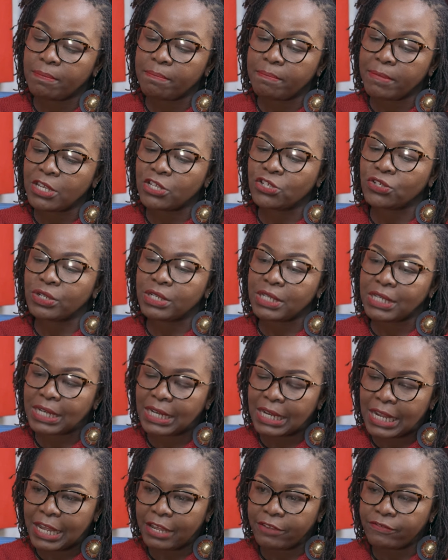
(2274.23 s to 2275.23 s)
mission
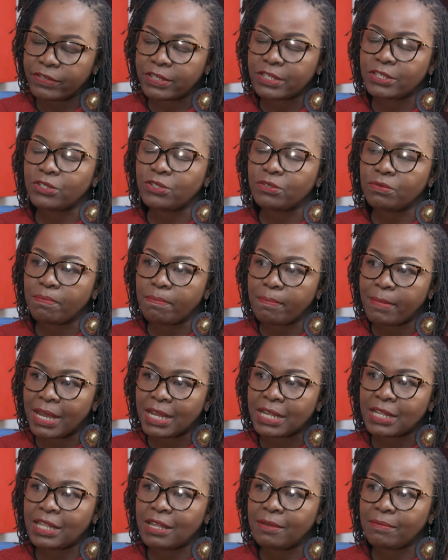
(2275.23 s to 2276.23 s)
in life is to
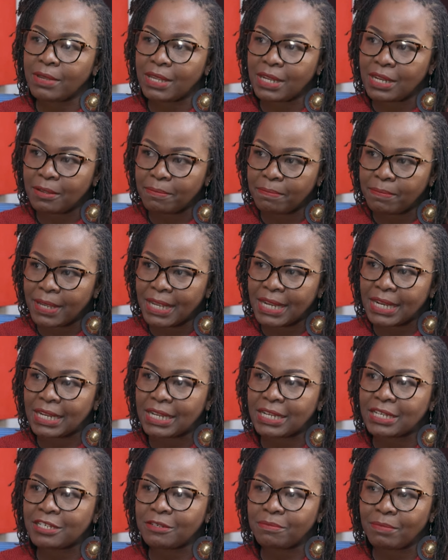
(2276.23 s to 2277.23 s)
make them
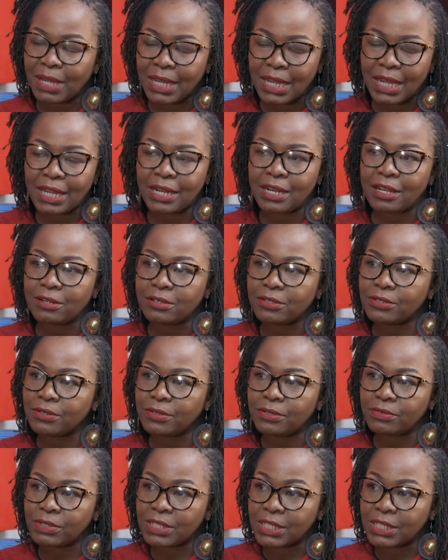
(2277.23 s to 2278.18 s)
independent by adulthood,